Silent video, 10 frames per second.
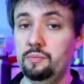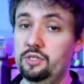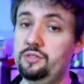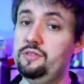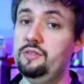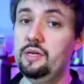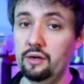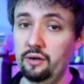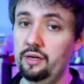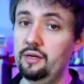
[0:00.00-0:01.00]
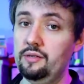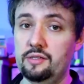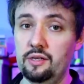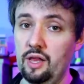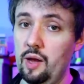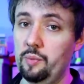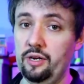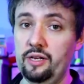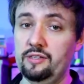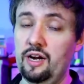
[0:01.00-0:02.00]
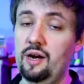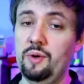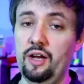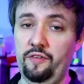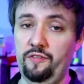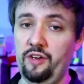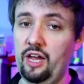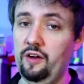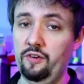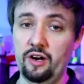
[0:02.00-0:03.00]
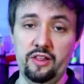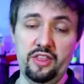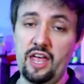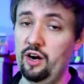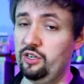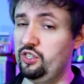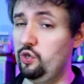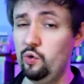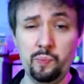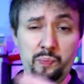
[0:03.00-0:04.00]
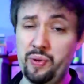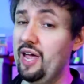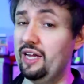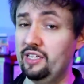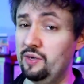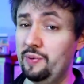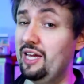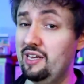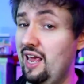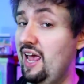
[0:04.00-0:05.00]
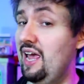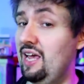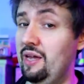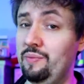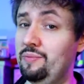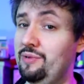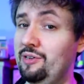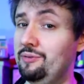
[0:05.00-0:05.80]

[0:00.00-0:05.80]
Mysterious celebrities are my favorite. They are too big to be named.